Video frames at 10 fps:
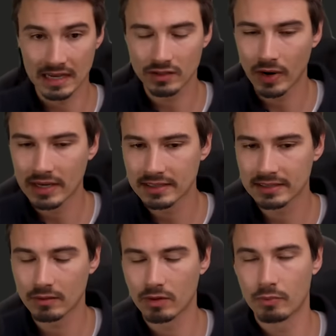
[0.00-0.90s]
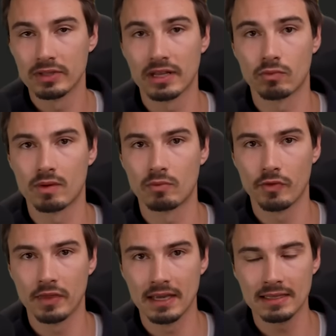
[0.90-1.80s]
As it writes this, I want to point out one more
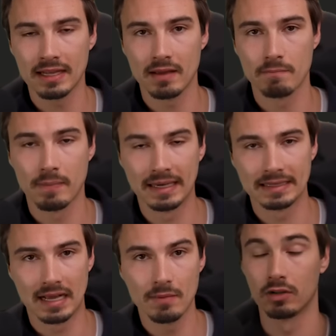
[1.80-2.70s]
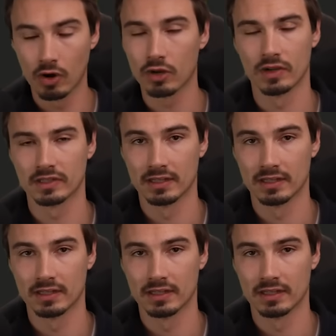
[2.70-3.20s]
thing that I picked up all across the